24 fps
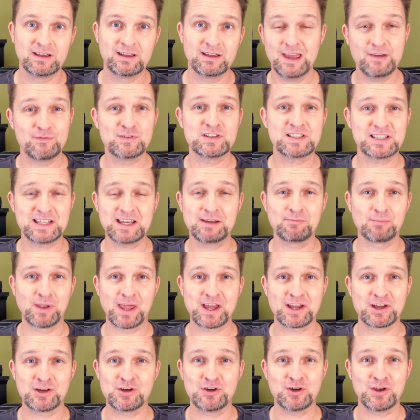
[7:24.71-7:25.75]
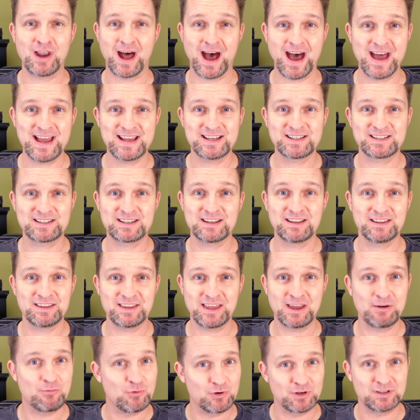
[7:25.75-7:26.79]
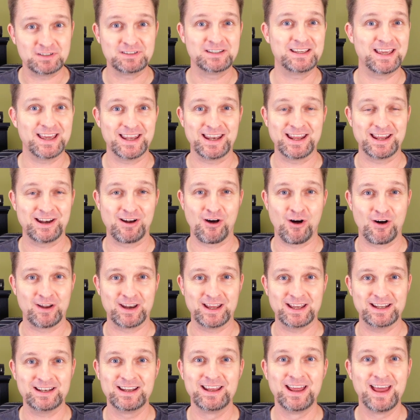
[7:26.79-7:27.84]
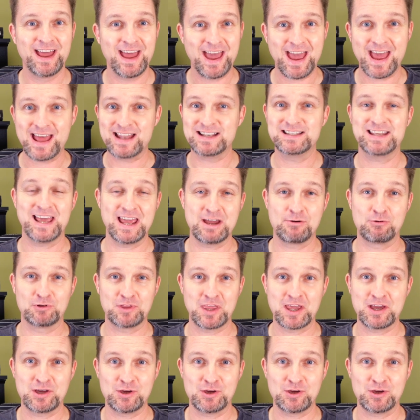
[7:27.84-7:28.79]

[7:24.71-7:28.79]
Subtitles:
If it seemed like a good heist, they would get in on it and take what they